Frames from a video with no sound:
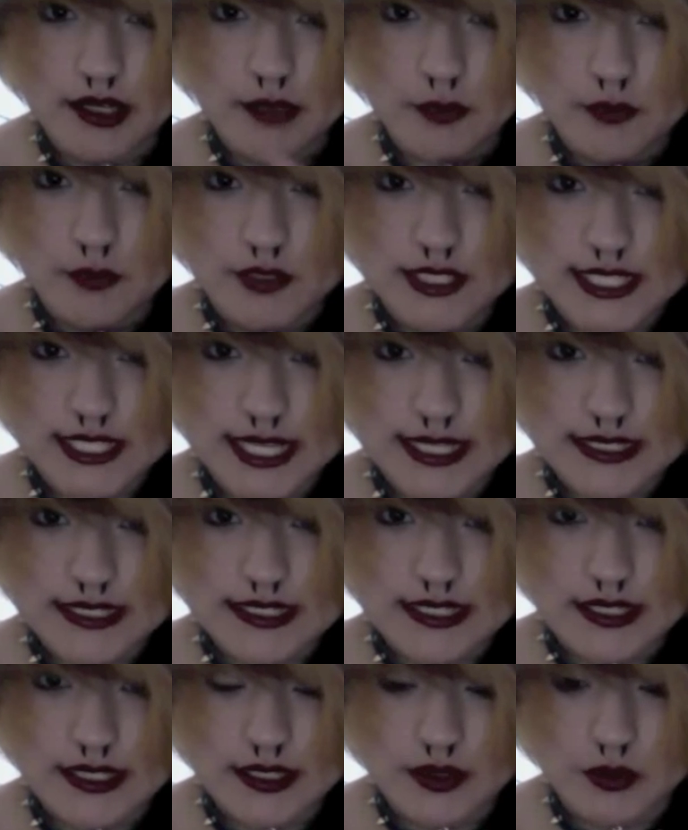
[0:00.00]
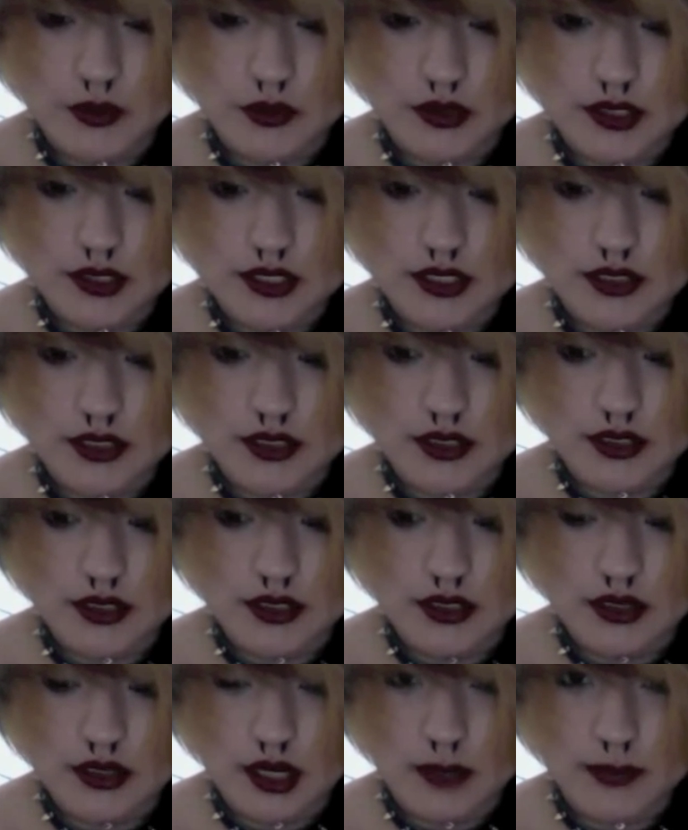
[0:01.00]
of a dent in order to
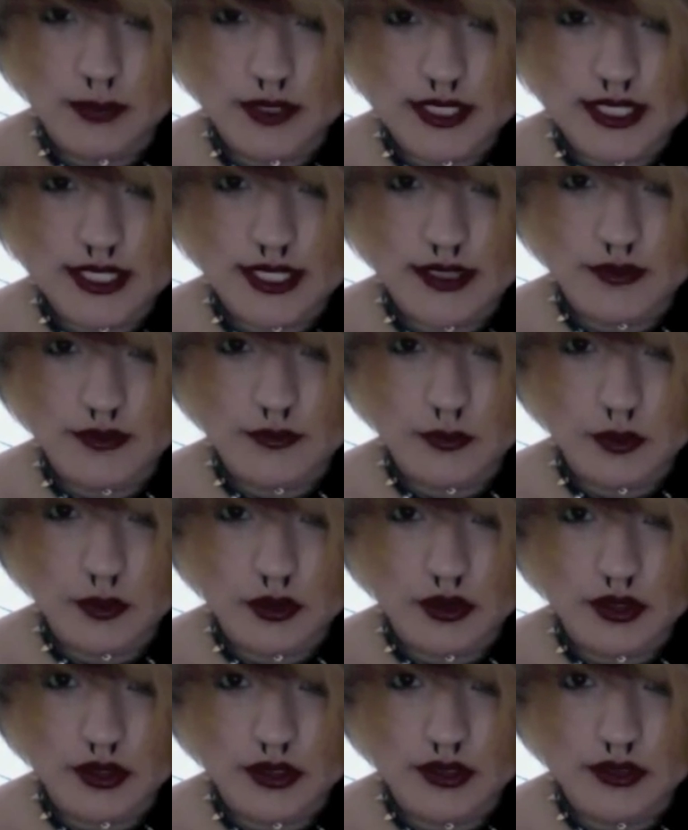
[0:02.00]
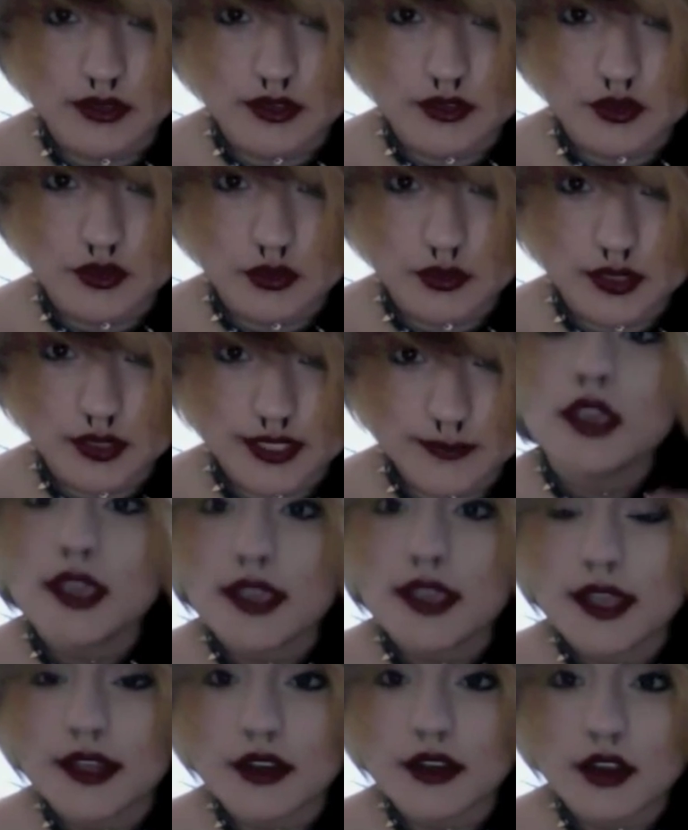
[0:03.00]
compensate for the jewelry.
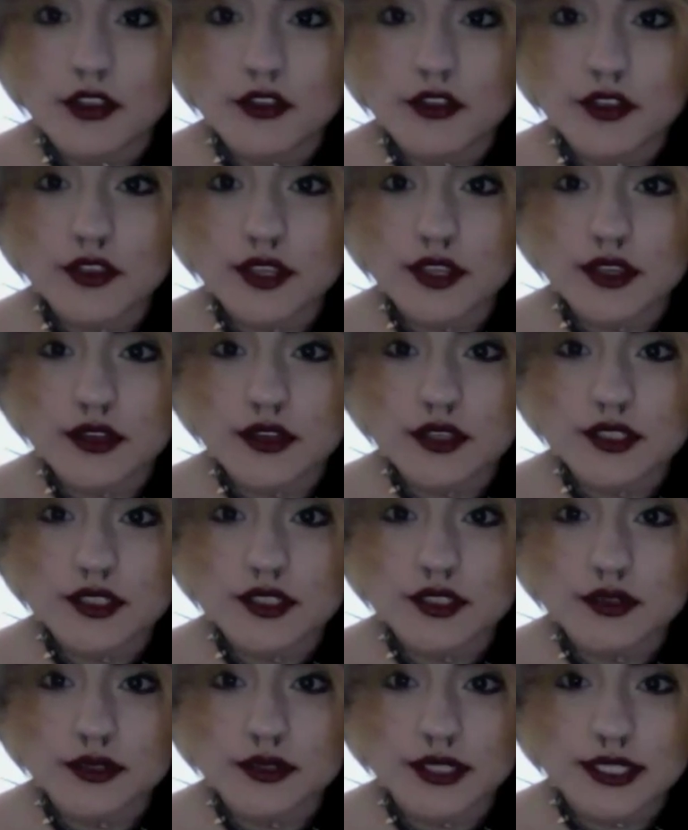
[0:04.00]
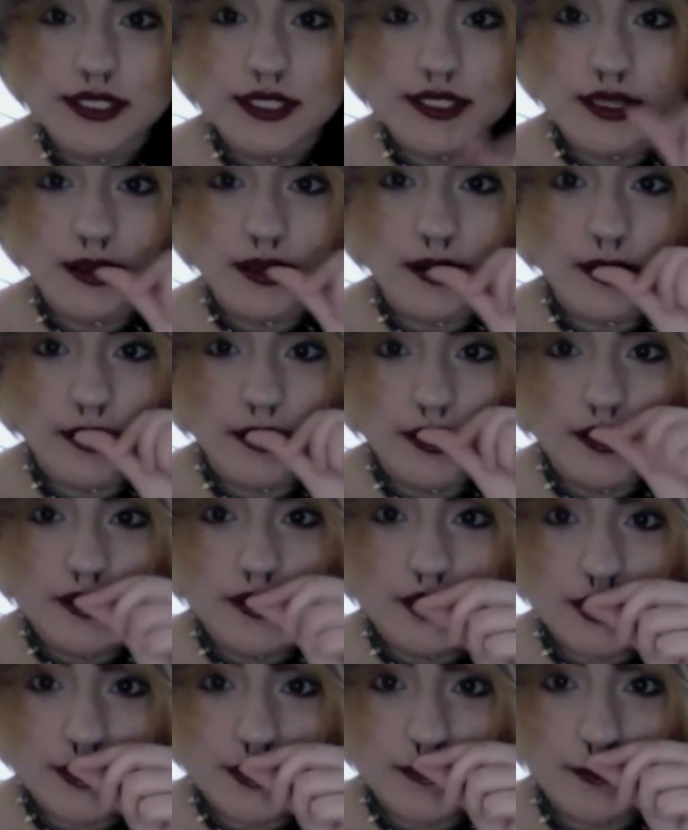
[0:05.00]
And another thing you can do is
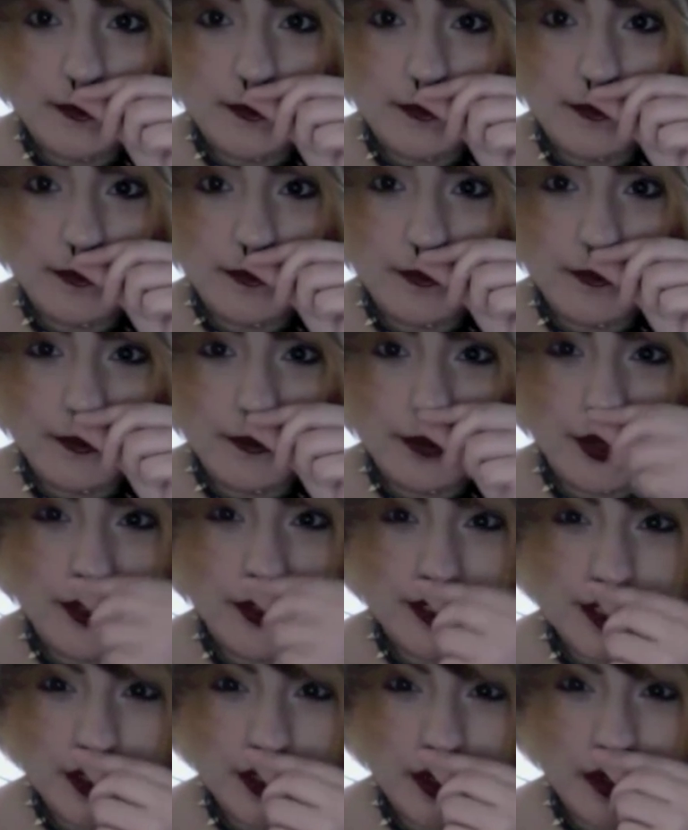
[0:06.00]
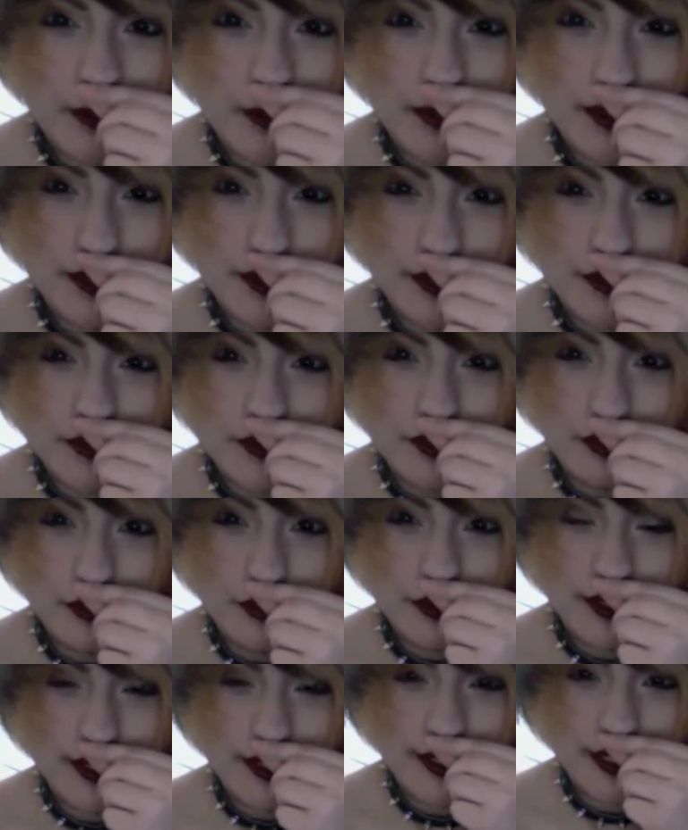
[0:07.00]
just push up your
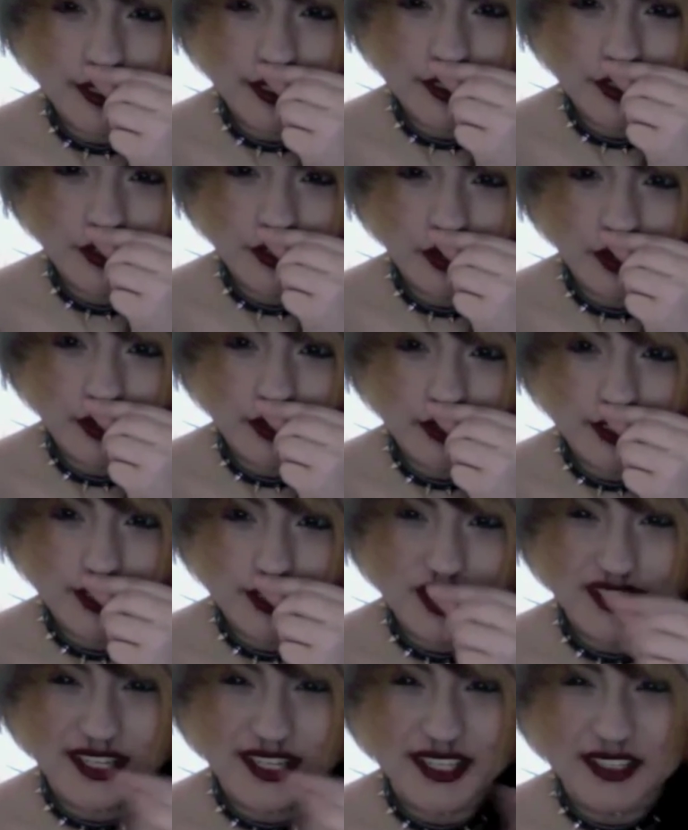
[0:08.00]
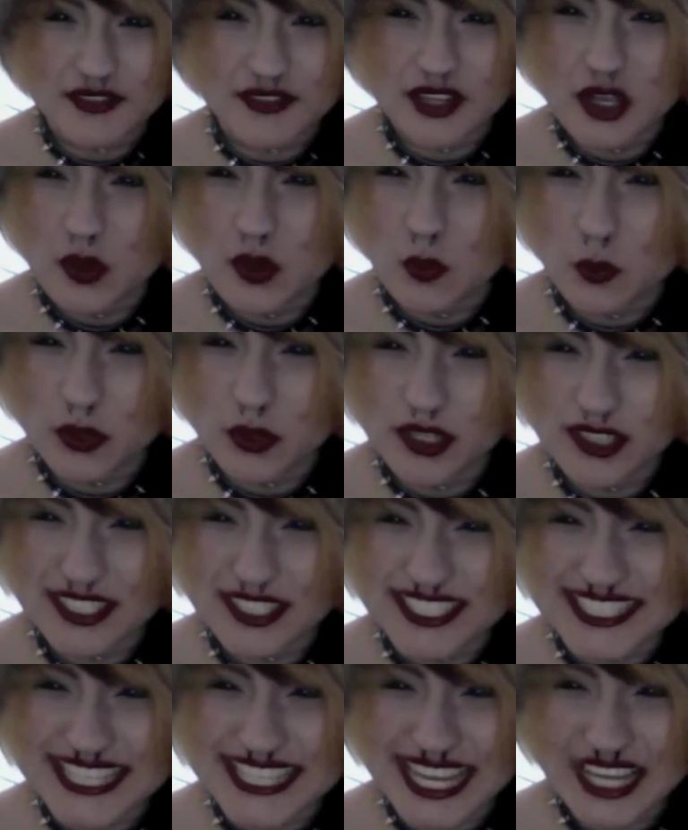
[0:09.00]
jewelry against your cartilage to kind of whittle
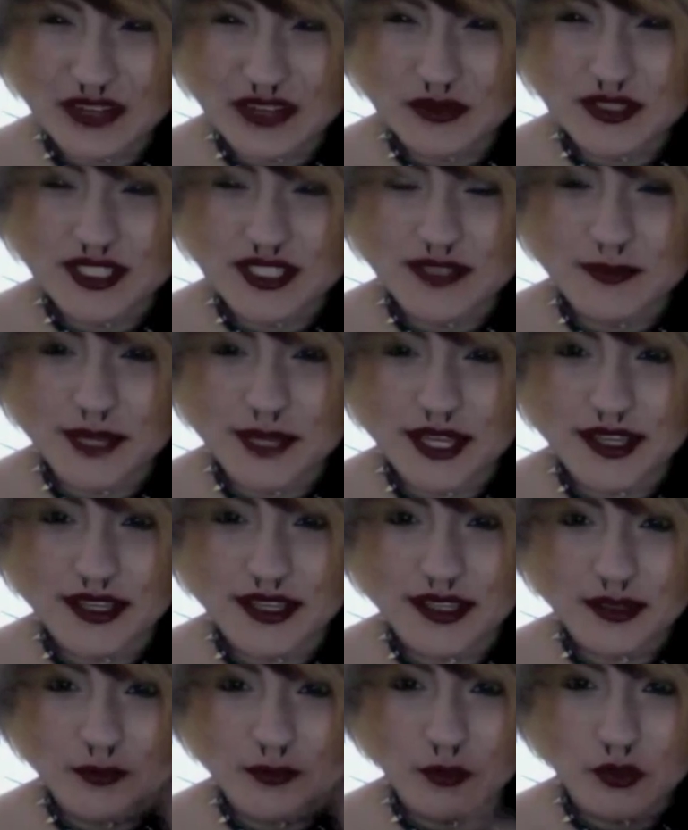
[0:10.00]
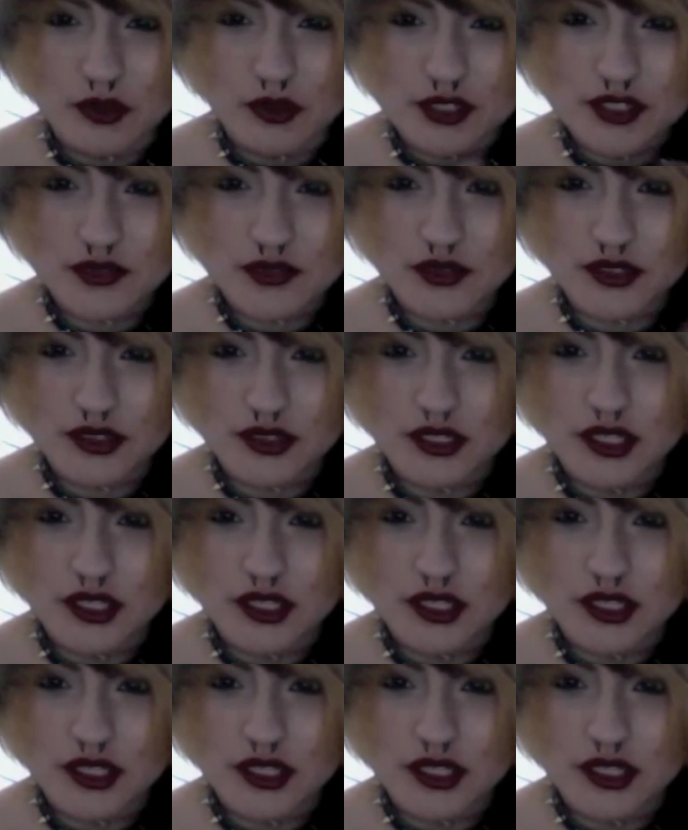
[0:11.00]
it down to make it more into a